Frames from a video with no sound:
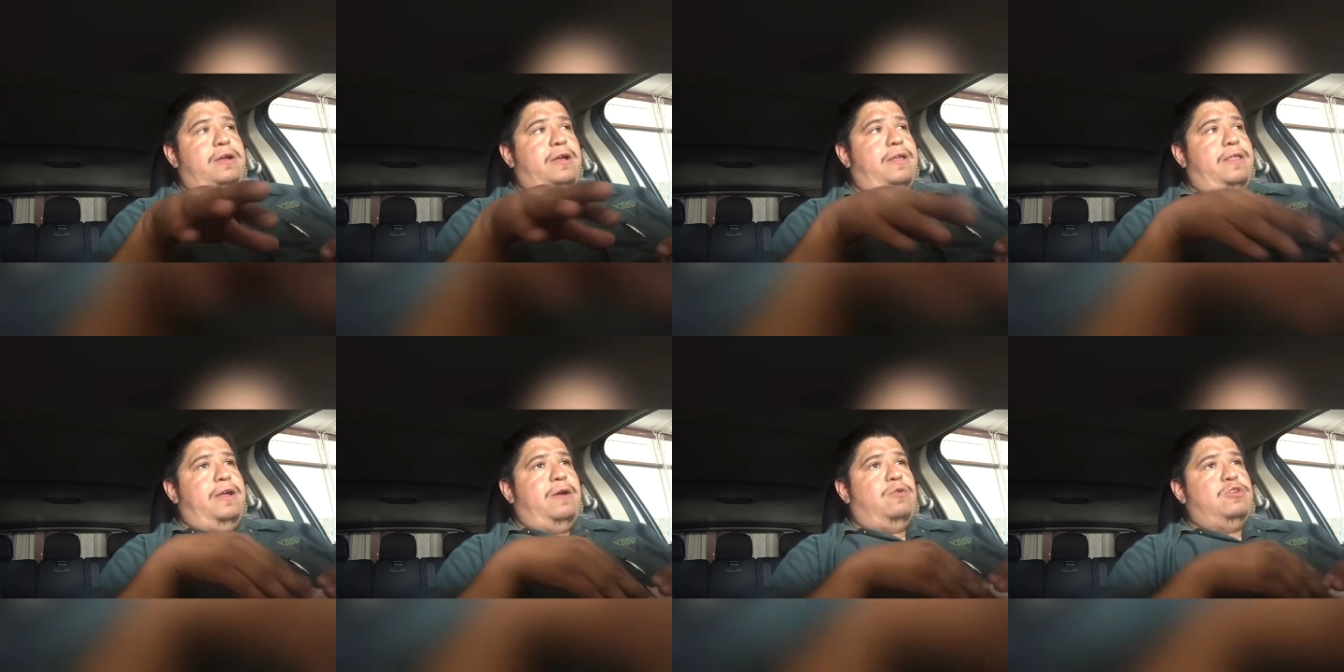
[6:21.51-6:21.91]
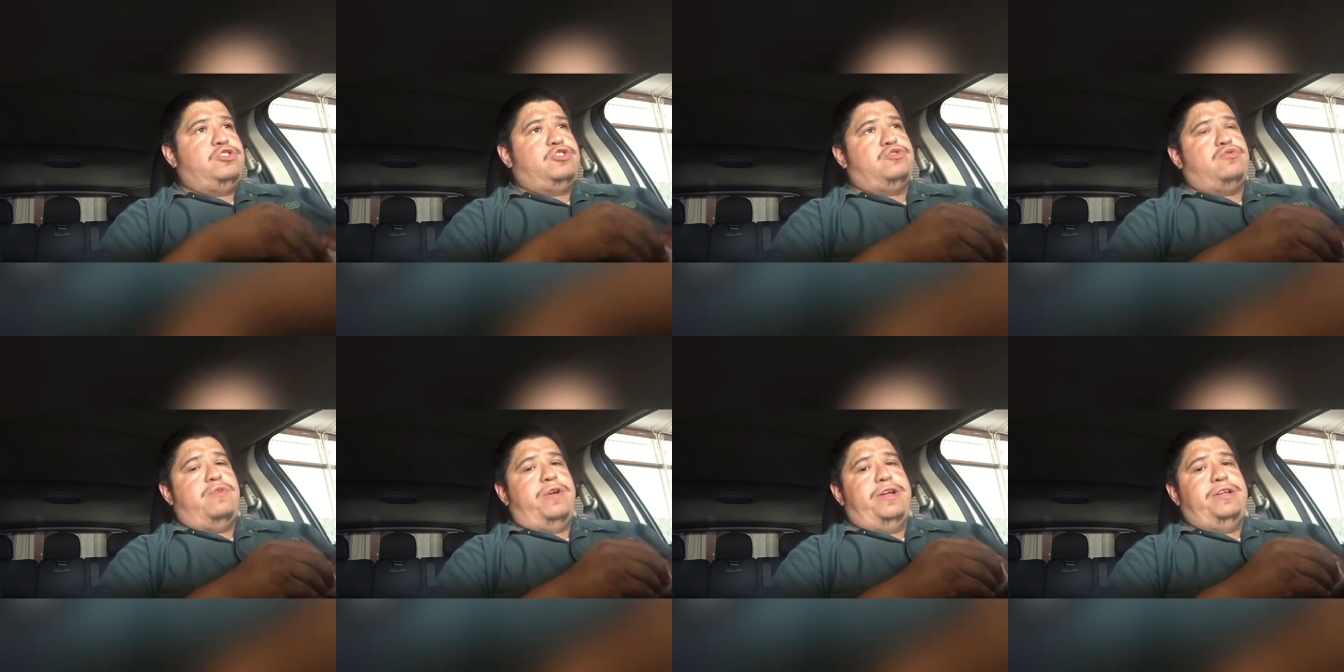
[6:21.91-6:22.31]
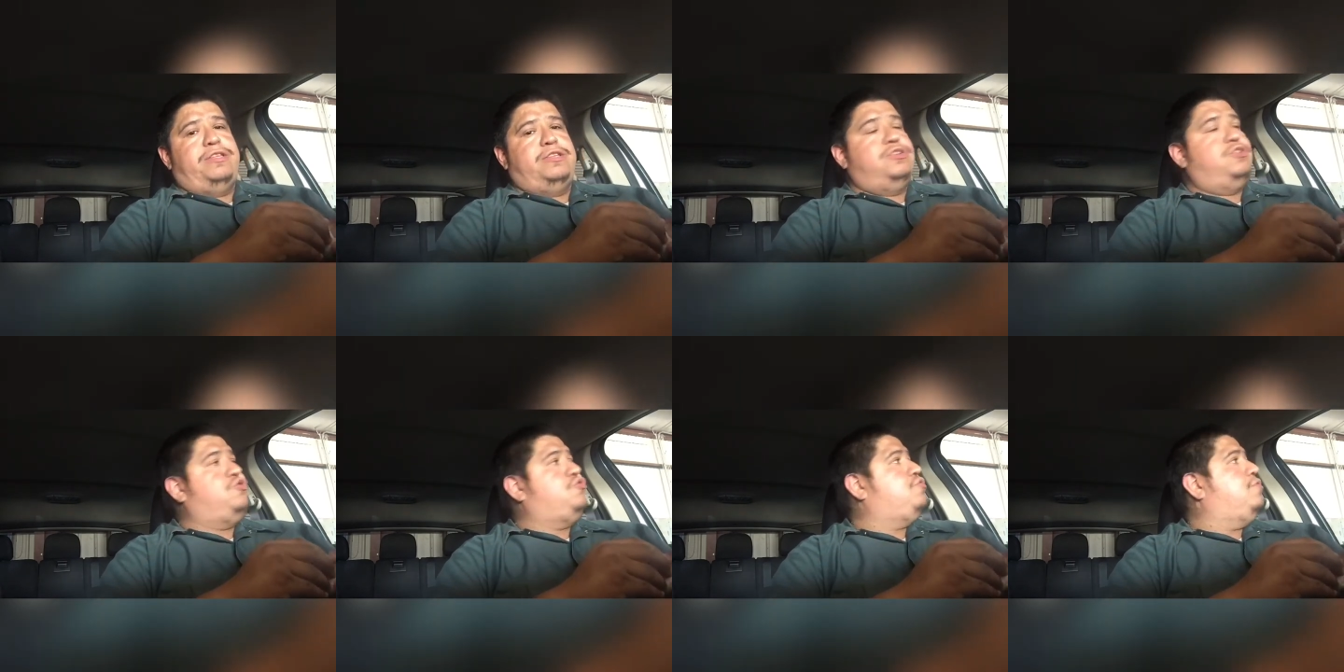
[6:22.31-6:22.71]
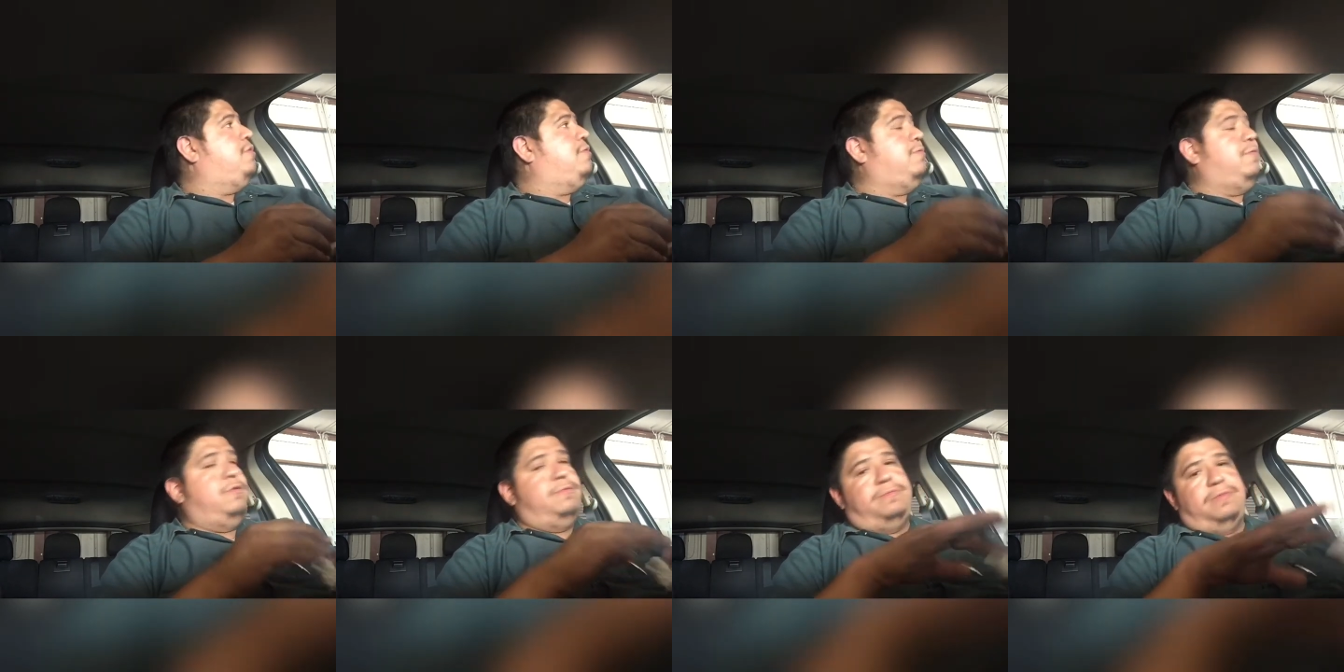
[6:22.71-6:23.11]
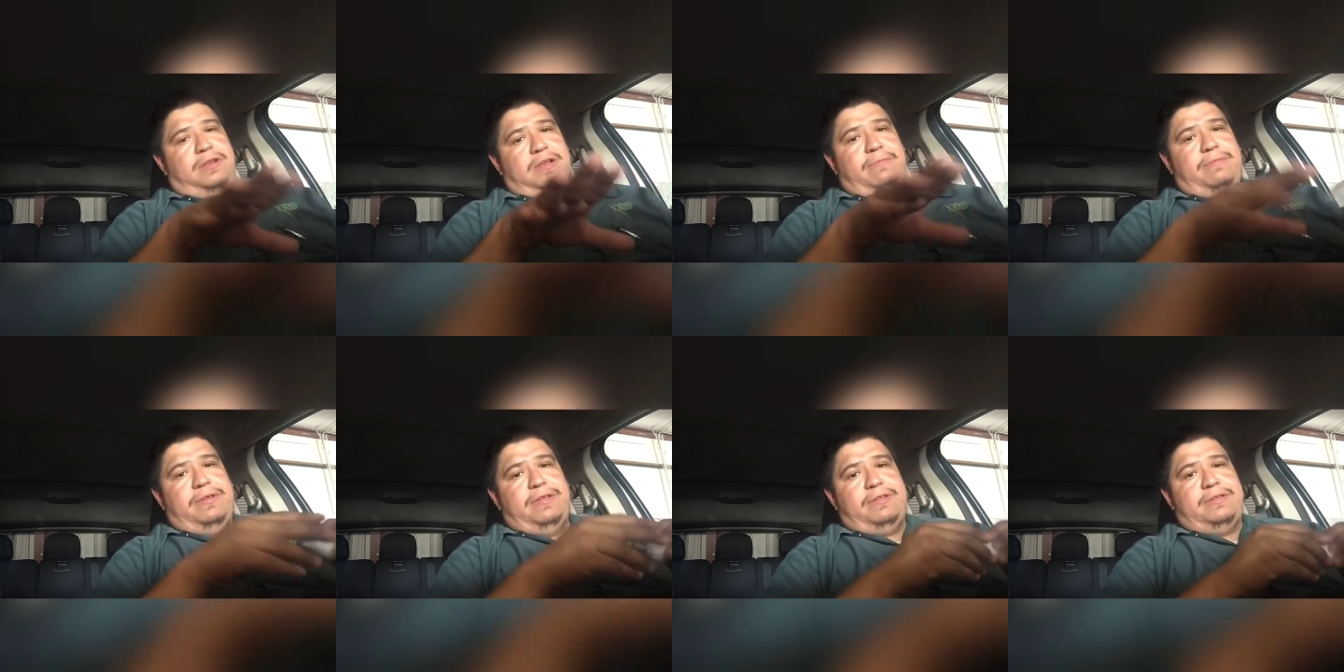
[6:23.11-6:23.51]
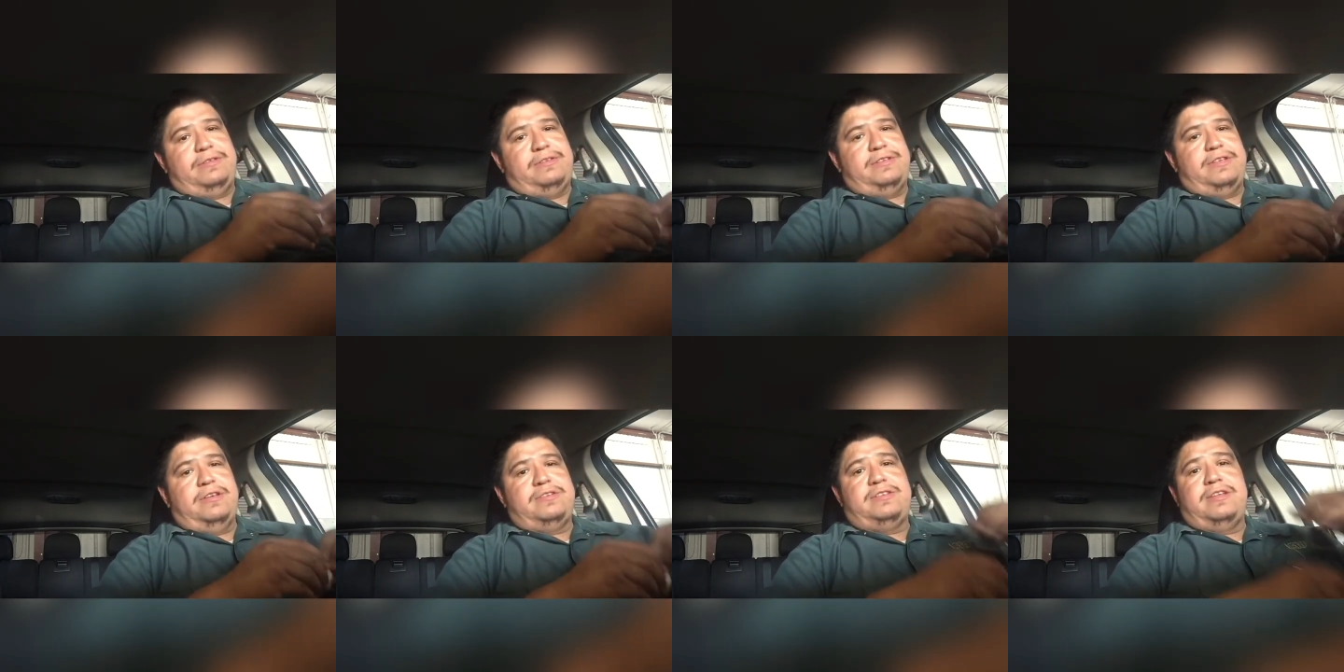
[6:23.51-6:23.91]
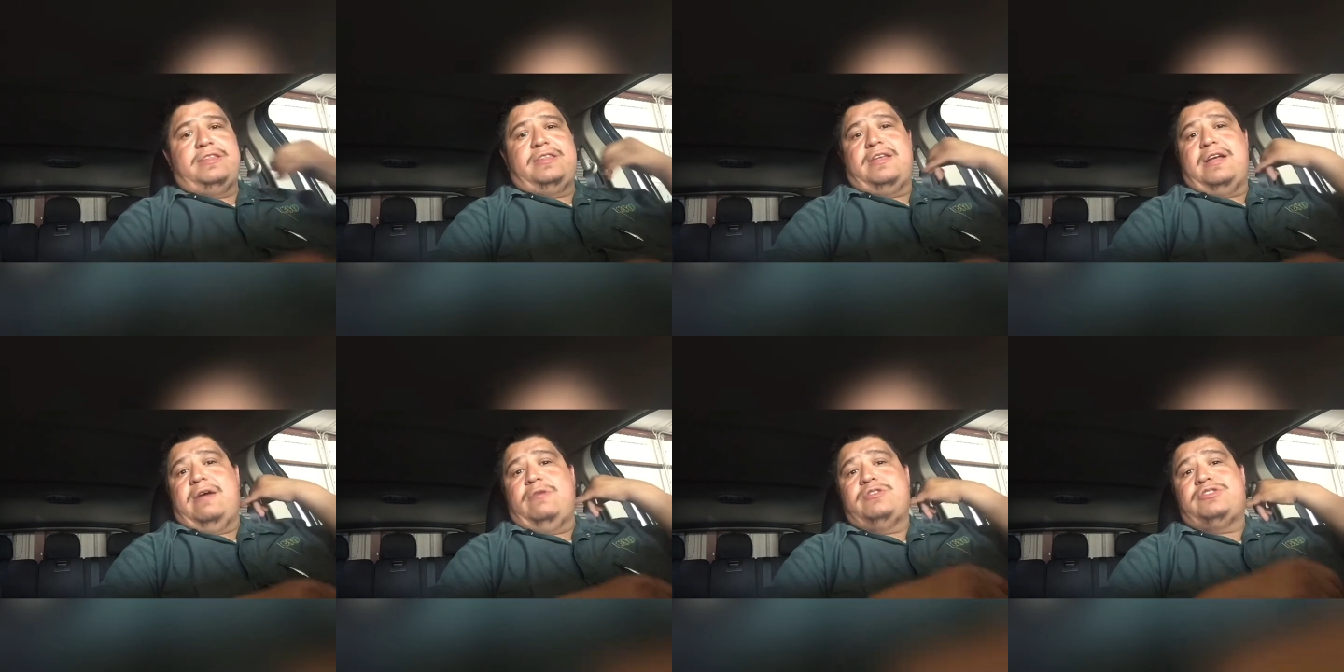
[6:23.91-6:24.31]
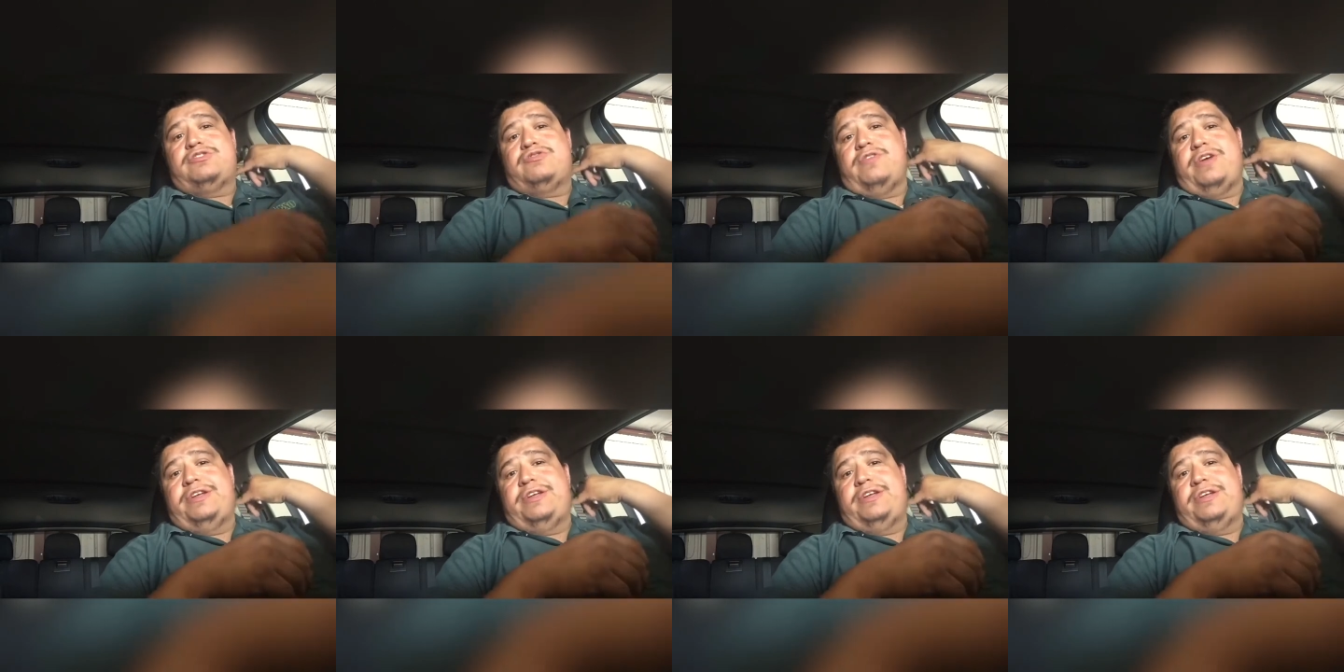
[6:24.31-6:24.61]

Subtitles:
And I was trying to, I was